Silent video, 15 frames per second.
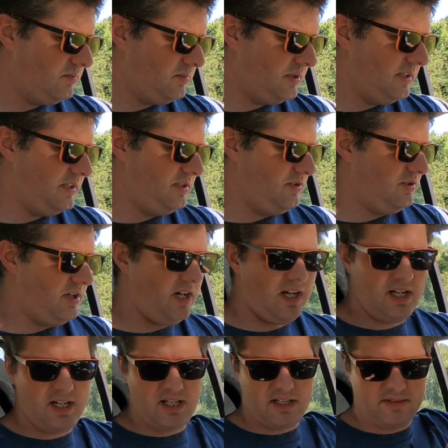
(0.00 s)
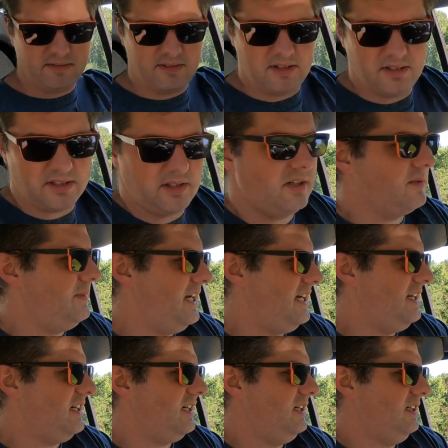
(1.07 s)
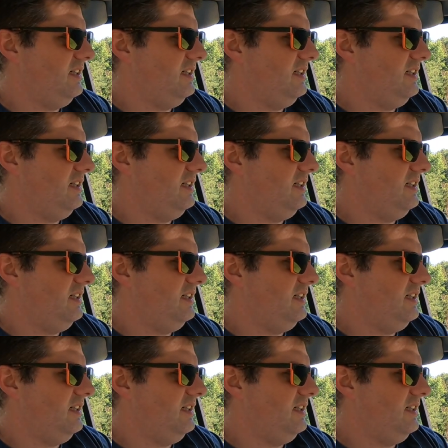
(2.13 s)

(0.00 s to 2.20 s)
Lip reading: Put it in drive, click automatic,